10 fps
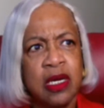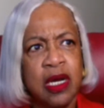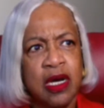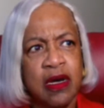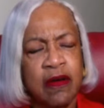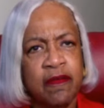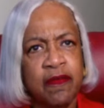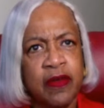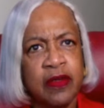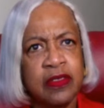of
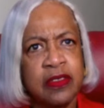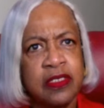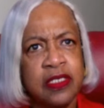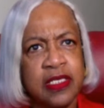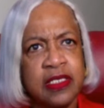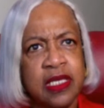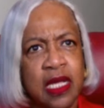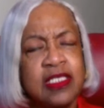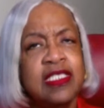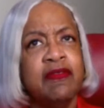
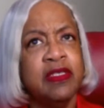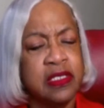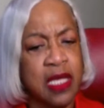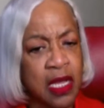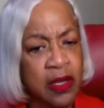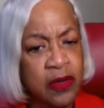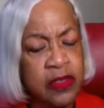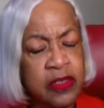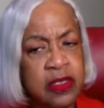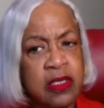7
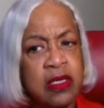scholars